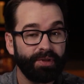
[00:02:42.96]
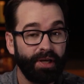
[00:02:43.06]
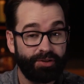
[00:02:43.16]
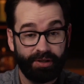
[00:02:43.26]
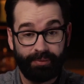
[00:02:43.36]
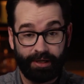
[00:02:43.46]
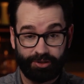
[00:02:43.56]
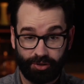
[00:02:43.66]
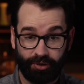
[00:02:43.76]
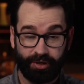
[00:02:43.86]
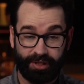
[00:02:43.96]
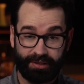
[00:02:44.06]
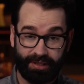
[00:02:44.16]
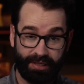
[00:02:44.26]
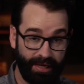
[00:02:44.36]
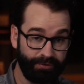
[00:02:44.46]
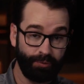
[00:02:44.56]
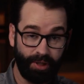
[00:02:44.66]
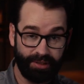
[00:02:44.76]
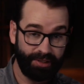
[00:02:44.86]
And so they make sure that
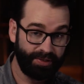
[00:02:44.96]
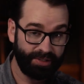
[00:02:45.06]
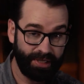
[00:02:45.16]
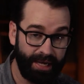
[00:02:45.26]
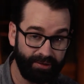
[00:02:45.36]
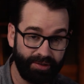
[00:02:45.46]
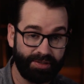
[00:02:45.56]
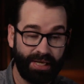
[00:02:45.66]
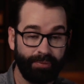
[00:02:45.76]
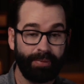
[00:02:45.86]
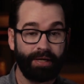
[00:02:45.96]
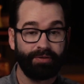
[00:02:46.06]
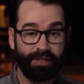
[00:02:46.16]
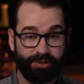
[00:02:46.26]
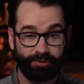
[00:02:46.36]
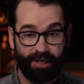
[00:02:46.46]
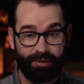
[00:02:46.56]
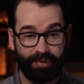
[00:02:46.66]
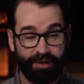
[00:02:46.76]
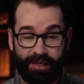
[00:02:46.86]
everyone gets exactly the same amount of ice
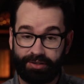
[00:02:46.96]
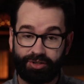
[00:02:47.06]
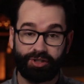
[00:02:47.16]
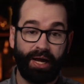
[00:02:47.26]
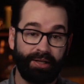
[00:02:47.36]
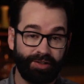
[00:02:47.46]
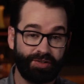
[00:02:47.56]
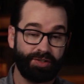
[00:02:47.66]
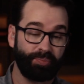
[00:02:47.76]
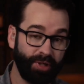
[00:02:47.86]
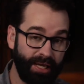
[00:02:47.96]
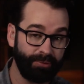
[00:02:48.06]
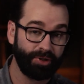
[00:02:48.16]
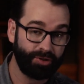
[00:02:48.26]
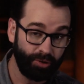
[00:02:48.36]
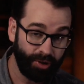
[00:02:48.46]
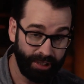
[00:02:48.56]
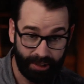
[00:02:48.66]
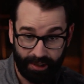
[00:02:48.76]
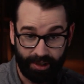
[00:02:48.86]
cream and each child gets to play with the
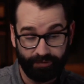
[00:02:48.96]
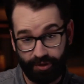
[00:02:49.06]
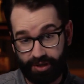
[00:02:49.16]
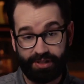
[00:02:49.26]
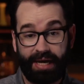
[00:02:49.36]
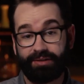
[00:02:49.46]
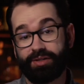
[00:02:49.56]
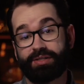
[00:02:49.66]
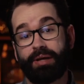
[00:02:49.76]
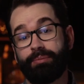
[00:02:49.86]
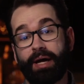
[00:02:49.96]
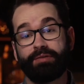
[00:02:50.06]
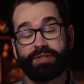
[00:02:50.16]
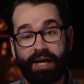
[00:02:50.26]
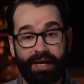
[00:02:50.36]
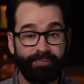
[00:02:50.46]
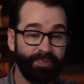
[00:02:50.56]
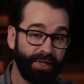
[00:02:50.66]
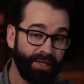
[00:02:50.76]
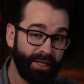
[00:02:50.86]
toy for exactly the same amount of
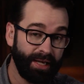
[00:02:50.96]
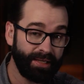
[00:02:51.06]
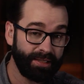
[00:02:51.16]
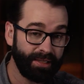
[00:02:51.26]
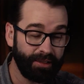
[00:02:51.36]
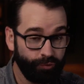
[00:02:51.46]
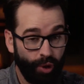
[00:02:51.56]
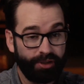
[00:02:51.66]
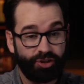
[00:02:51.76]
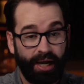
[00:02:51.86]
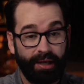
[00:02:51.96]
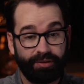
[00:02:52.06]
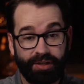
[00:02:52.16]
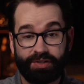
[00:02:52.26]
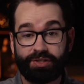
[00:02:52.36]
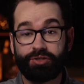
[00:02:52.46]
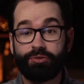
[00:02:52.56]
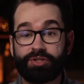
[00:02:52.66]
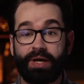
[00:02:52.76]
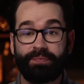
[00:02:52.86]
time. And if one child gets to
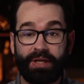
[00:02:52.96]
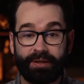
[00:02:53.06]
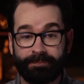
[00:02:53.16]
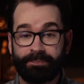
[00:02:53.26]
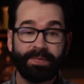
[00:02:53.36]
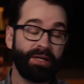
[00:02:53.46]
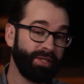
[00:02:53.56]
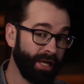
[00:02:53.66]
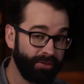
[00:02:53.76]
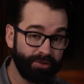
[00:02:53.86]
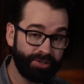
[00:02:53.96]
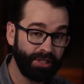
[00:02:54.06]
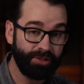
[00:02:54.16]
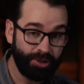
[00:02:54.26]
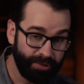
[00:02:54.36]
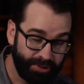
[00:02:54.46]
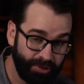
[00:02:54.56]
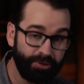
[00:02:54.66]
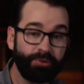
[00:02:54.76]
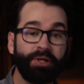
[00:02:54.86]
do something, the others can do it
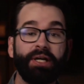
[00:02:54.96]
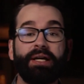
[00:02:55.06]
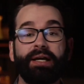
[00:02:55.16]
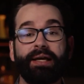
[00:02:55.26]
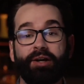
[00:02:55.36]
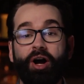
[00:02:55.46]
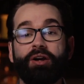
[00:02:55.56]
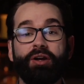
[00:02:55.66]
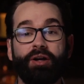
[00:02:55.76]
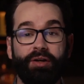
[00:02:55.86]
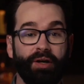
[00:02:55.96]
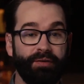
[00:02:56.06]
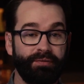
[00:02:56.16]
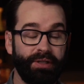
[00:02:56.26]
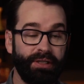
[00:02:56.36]
too, and on and on and on.